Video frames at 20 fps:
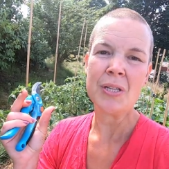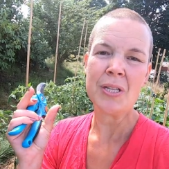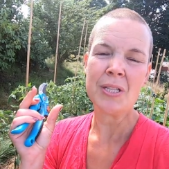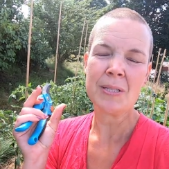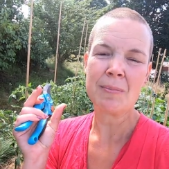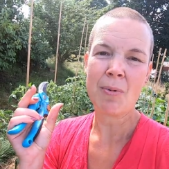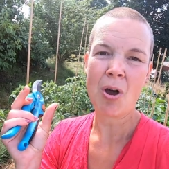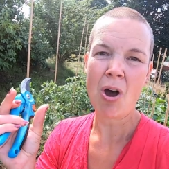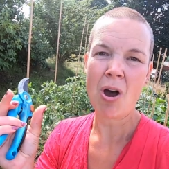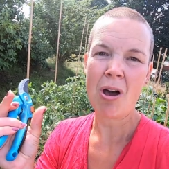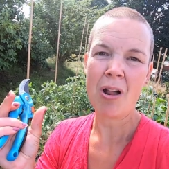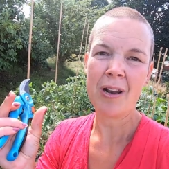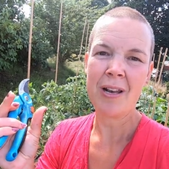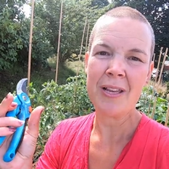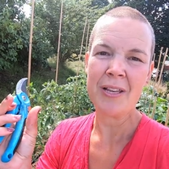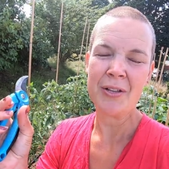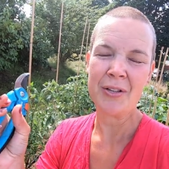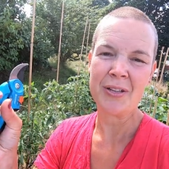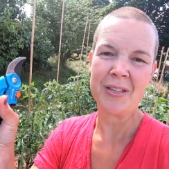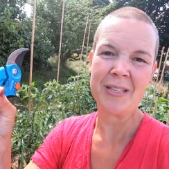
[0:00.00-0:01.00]
small
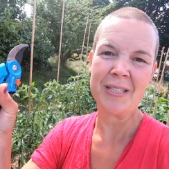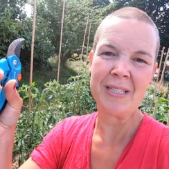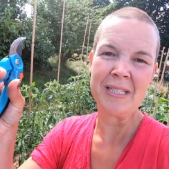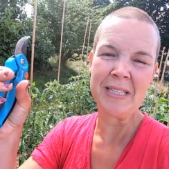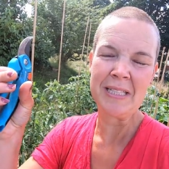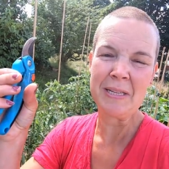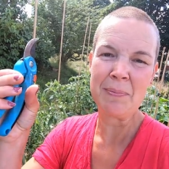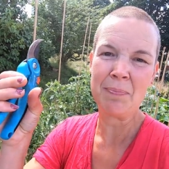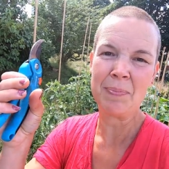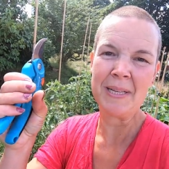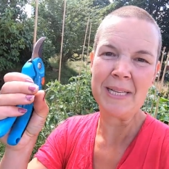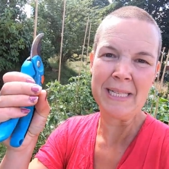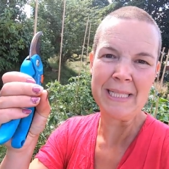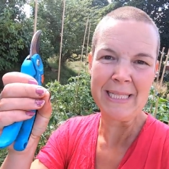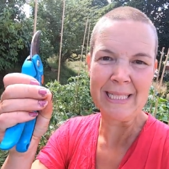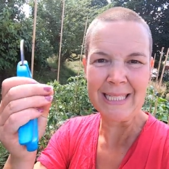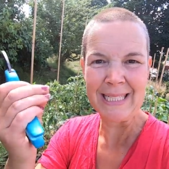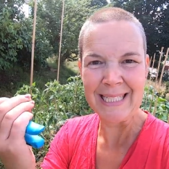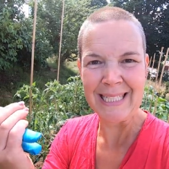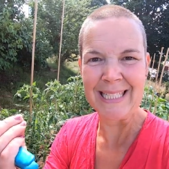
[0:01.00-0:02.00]
you can simply
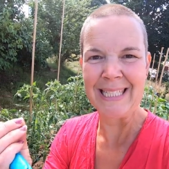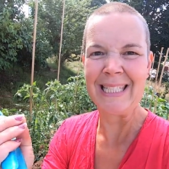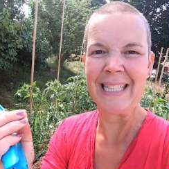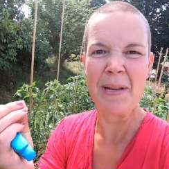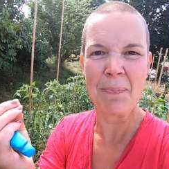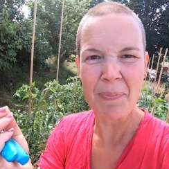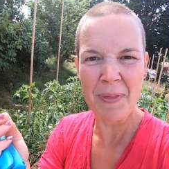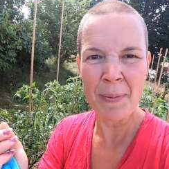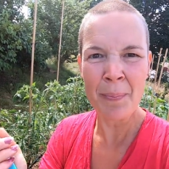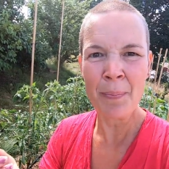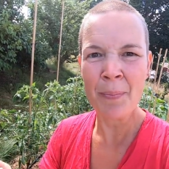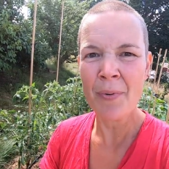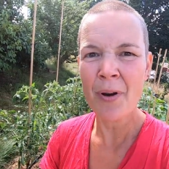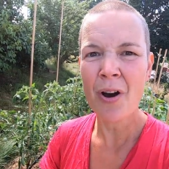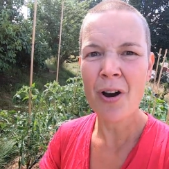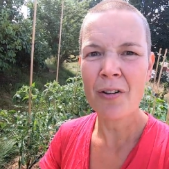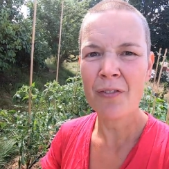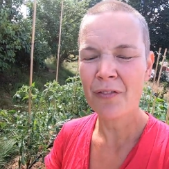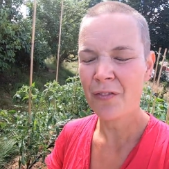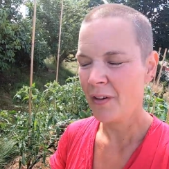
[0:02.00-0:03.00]
snip them
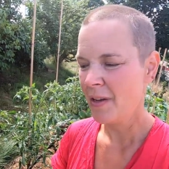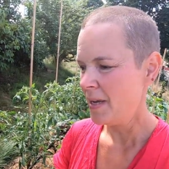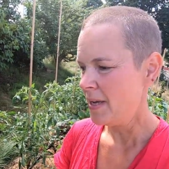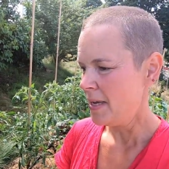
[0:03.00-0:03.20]
off